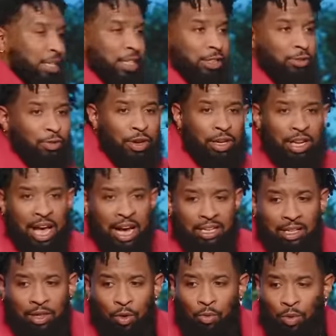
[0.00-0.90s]
just feel
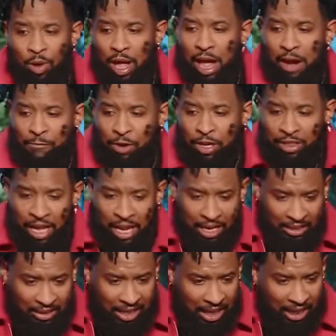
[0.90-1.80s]
like the, everything
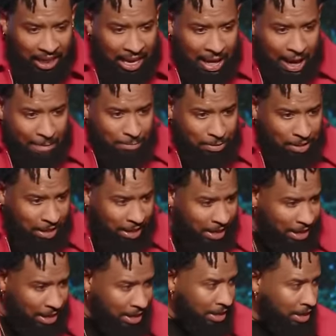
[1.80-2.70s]
is
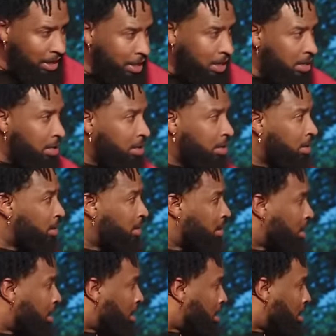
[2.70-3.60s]
collapsing.
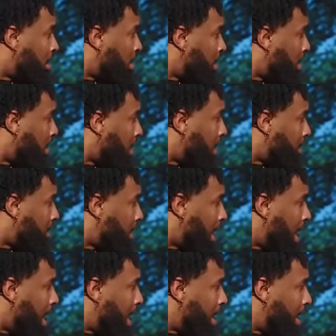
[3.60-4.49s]
Yes,
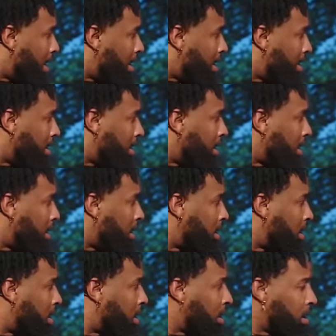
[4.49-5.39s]
God.
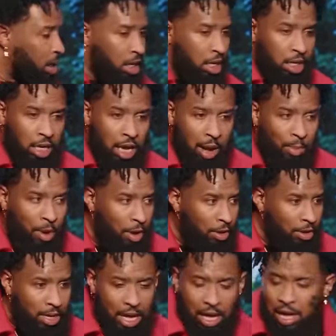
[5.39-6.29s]
Come
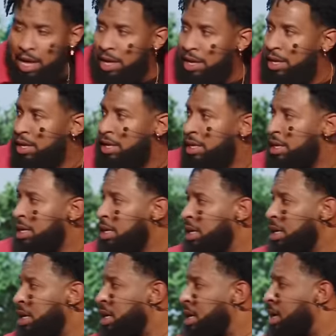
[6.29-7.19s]
on, yeah.
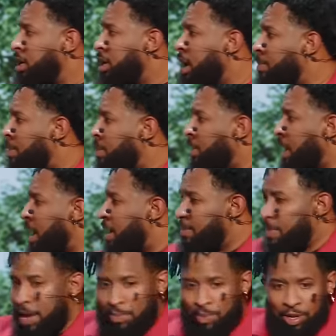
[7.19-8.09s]
Come on, God,
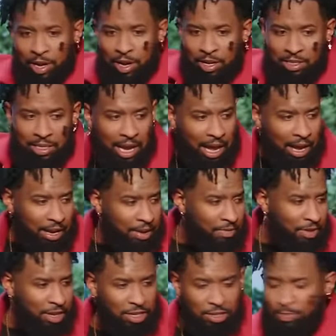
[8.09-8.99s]
baby girl, down here. If
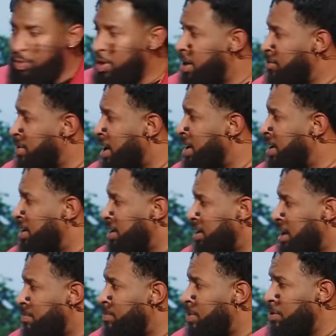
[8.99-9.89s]
you can just pray right here.
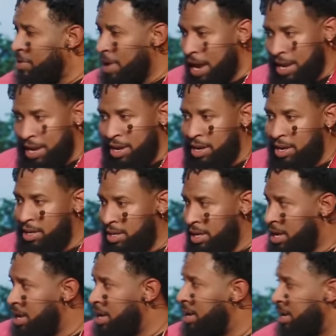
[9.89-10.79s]
Come on, right here,
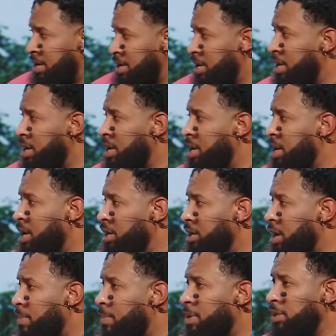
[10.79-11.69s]
yeah.
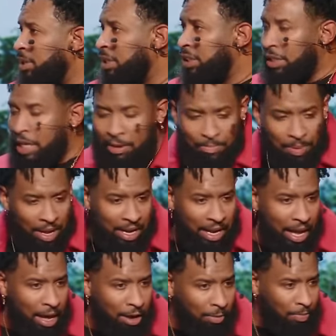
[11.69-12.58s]
Come on, just jump in
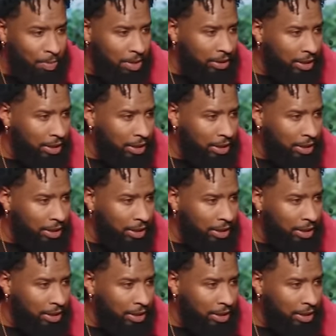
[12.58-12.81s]
and help us.